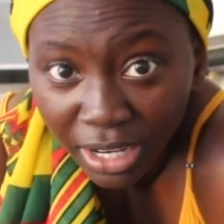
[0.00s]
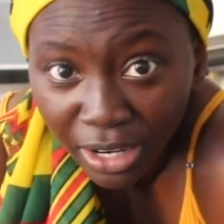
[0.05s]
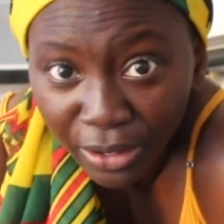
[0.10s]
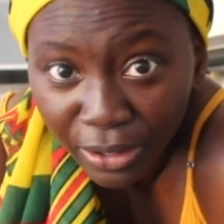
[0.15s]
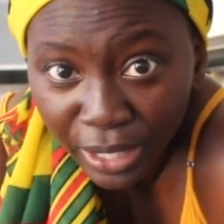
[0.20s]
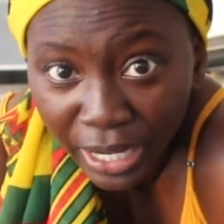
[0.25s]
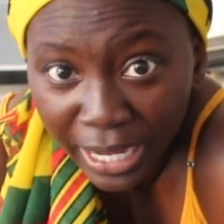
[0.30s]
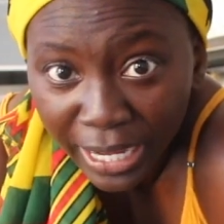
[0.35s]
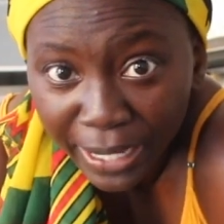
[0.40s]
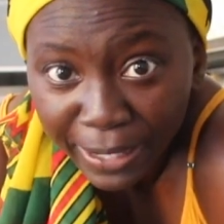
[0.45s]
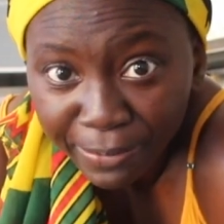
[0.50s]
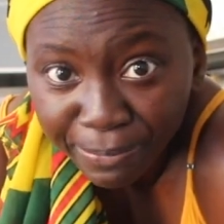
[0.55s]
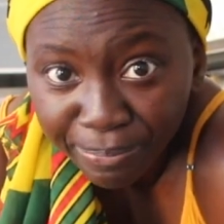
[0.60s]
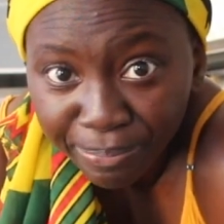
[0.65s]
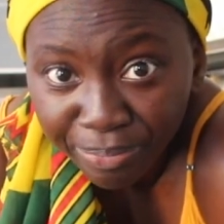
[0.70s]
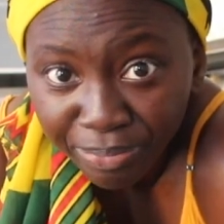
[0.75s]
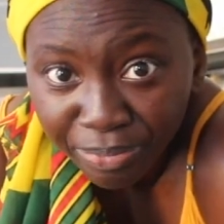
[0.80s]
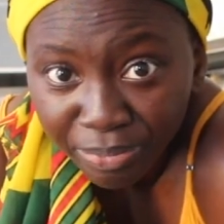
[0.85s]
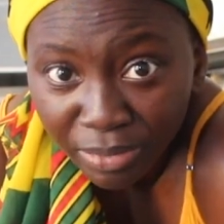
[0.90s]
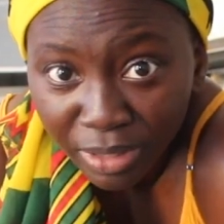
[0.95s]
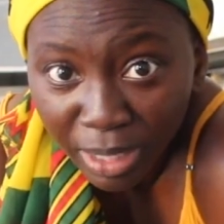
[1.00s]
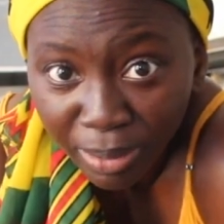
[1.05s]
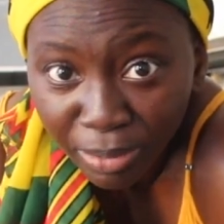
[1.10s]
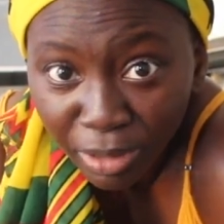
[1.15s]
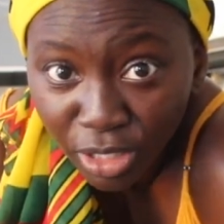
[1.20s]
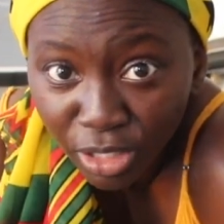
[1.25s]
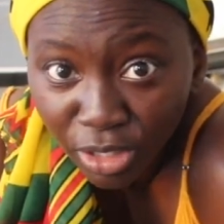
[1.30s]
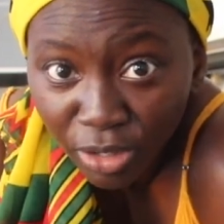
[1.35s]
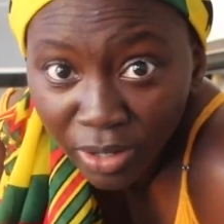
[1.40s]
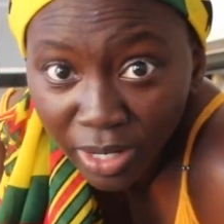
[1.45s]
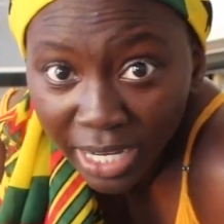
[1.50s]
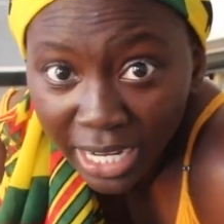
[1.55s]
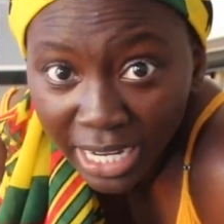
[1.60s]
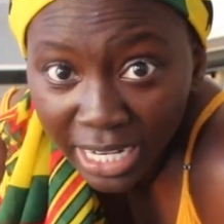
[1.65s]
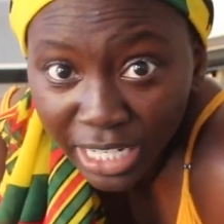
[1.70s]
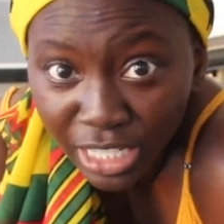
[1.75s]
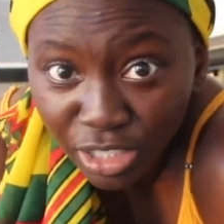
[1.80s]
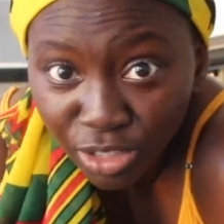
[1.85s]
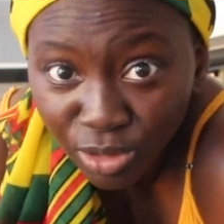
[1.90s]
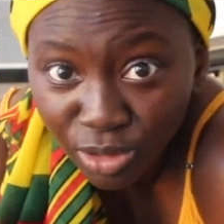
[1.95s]
Okay, I'm gonna go
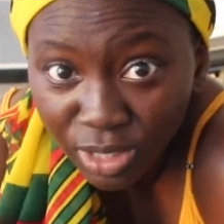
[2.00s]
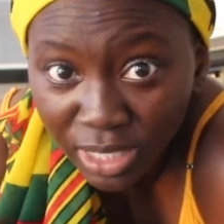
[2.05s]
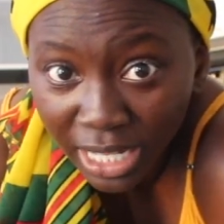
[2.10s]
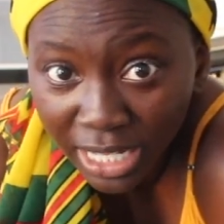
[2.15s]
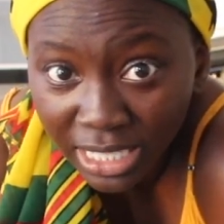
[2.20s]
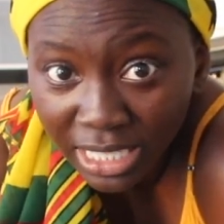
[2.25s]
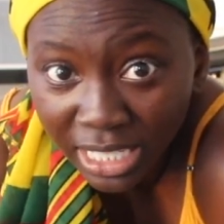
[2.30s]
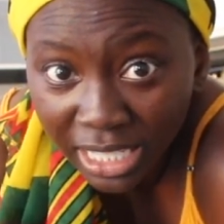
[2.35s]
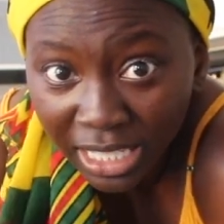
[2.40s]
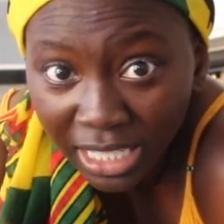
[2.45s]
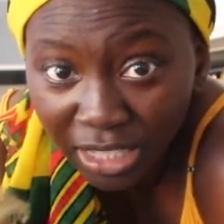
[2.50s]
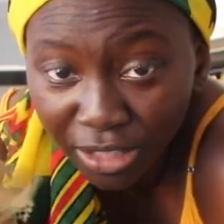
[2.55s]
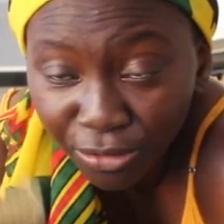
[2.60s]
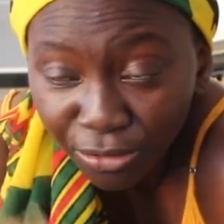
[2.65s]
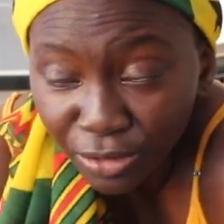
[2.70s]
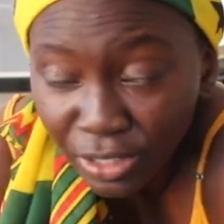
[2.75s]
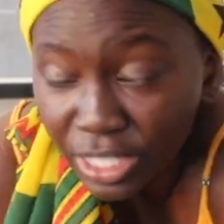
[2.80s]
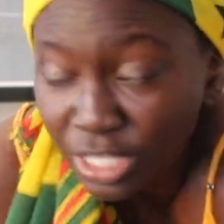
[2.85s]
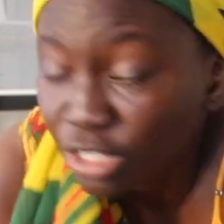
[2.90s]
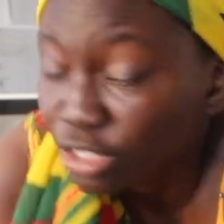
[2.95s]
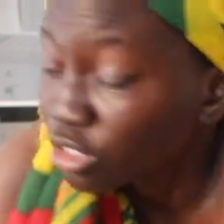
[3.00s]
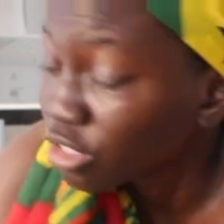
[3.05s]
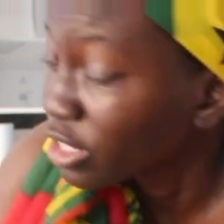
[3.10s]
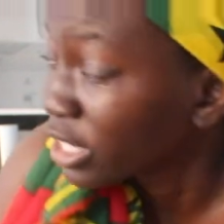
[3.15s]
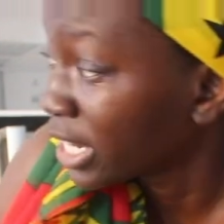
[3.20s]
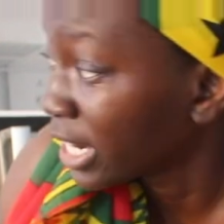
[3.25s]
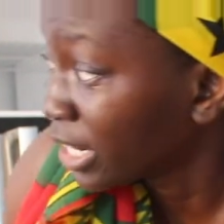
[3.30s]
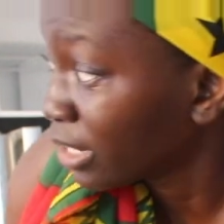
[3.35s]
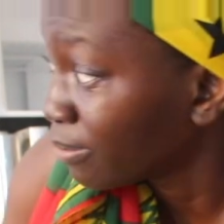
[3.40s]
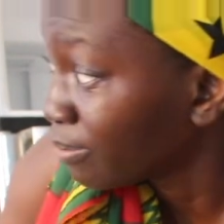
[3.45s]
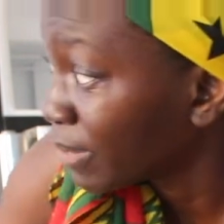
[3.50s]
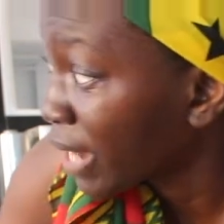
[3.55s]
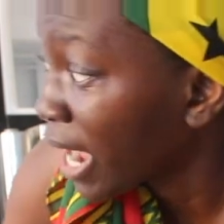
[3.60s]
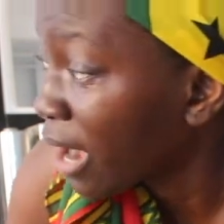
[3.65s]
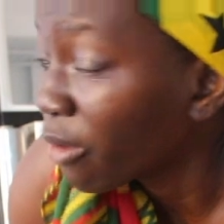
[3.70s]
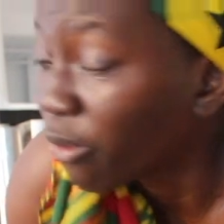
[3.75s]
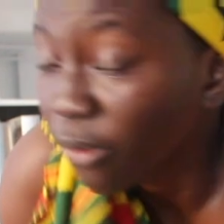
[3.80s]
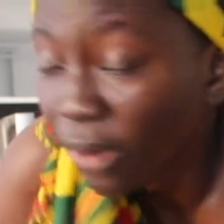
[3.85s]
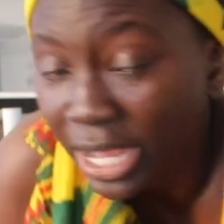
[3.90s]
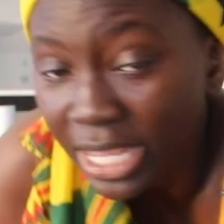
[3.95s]
ahead and use that to clean the freezer so that I'm
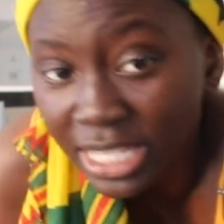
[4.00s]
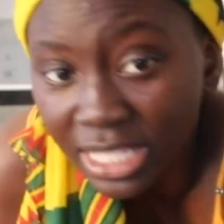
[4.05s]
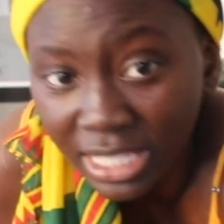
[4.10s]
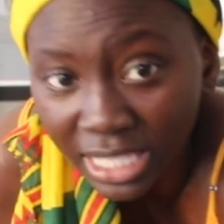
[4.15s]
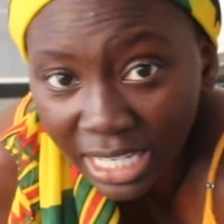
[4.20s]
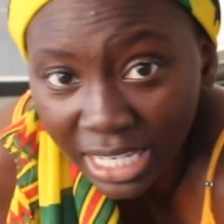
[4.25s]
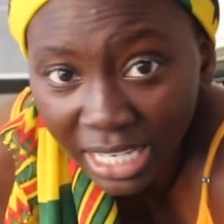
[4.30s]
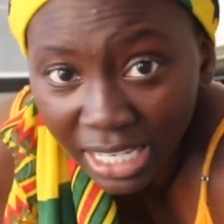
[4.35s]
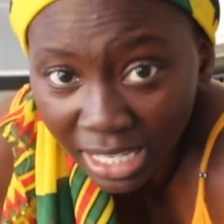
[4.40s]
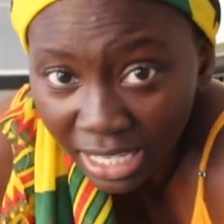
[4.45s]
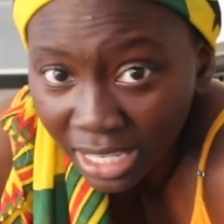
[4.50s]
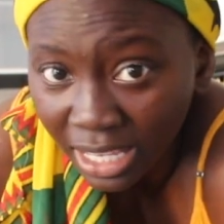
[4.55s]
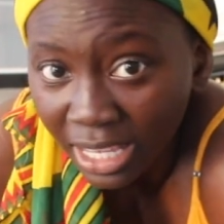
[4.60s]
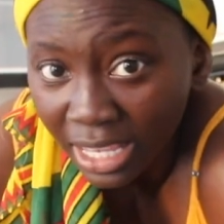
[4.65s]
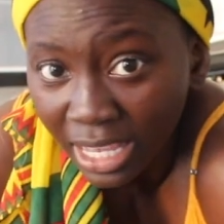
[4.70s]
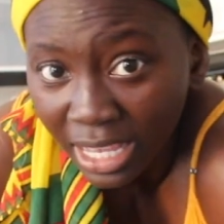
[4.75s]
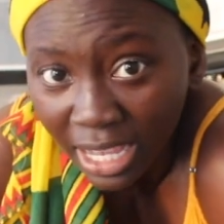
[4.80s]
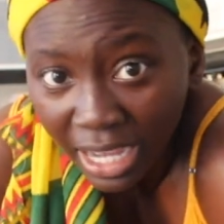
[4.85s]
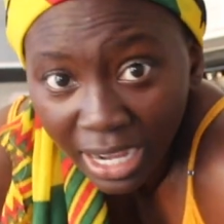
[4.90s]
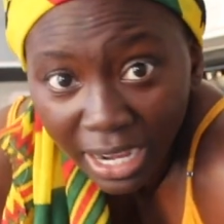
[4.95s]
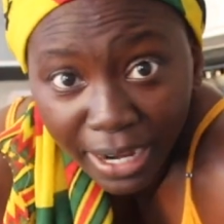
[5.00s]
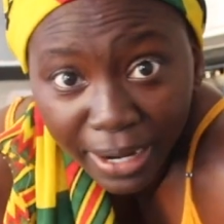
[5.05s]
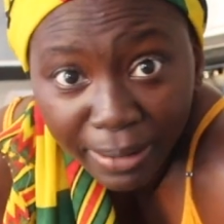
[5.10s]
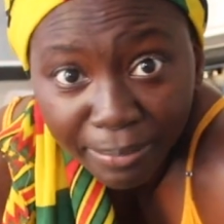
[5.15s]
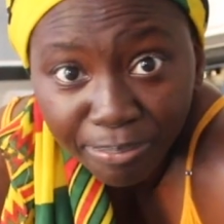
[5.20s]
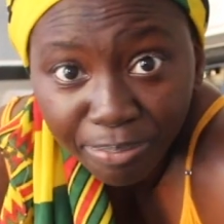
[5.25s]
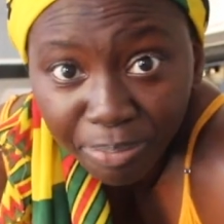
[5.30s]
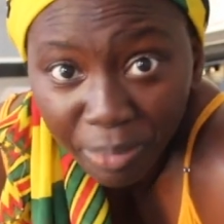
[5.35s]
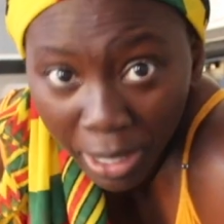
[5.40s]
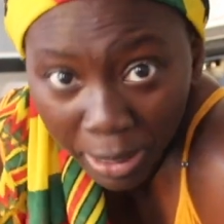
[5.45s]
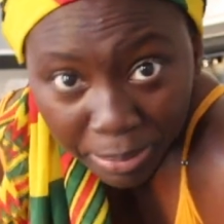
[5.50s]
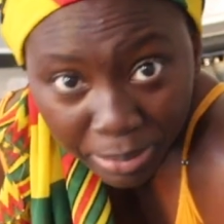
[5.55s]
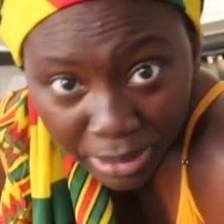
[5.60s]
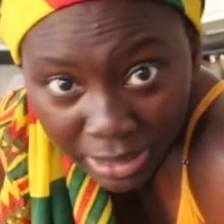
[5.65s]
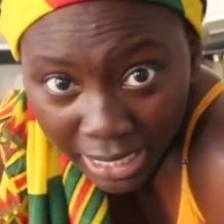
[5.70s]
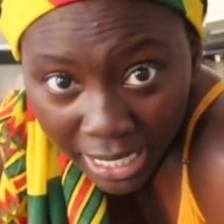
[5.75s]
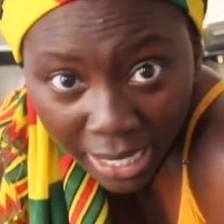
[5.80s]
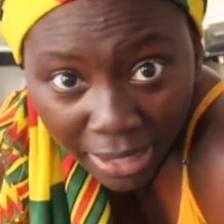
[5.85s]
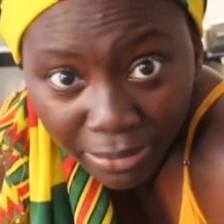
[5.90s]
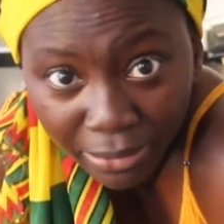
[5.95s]
not wasting um,
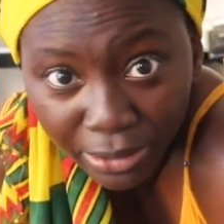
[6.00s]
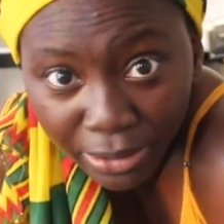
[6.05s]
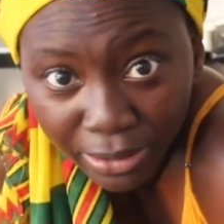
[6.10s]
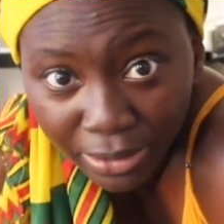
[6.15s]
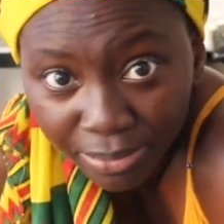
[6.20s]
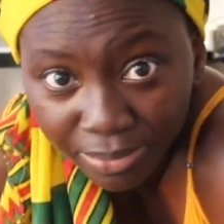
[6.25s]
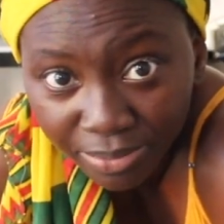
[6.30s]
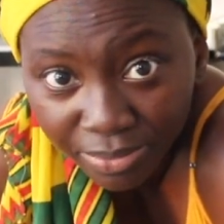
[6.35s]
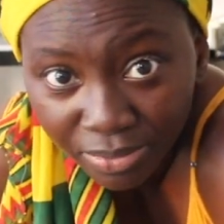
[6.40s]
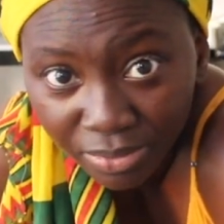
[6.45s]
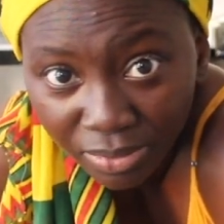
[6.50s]
paper towel.